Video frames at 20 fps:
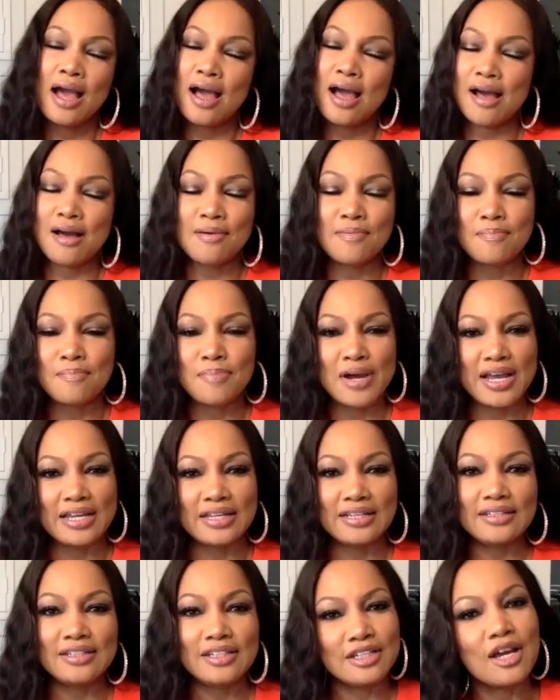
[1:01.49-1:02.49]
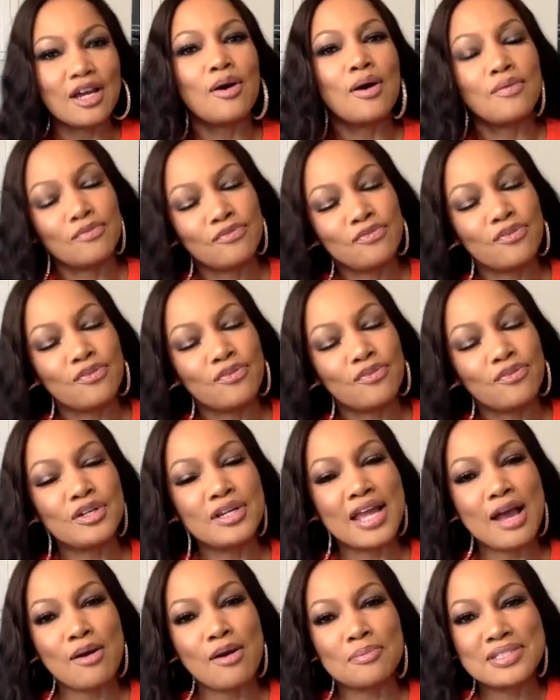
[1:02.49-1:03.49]
Um, but you know, for
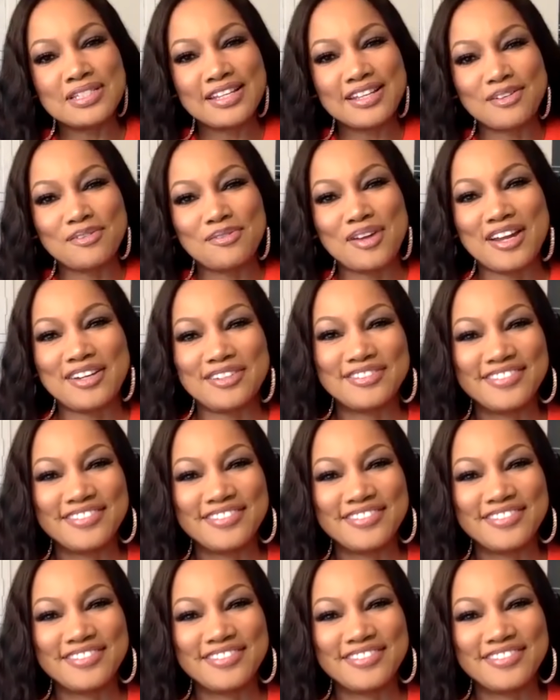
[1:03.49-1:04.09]
now I'm sticking around.